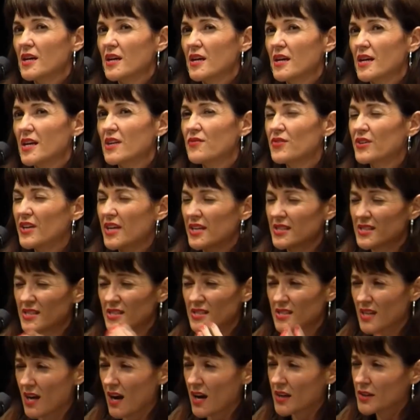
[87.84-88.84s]
even get
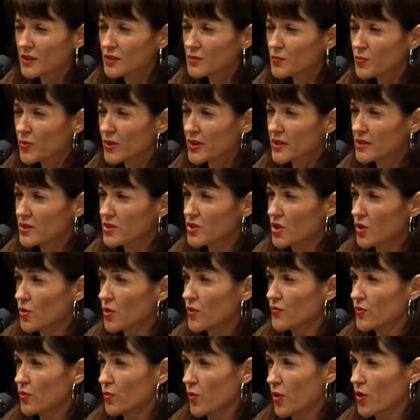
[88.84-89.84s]
started when it's so
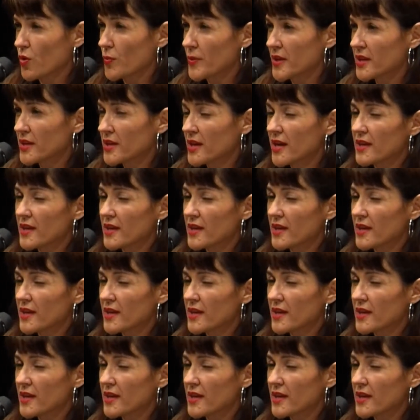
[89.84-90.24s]
overwhelming?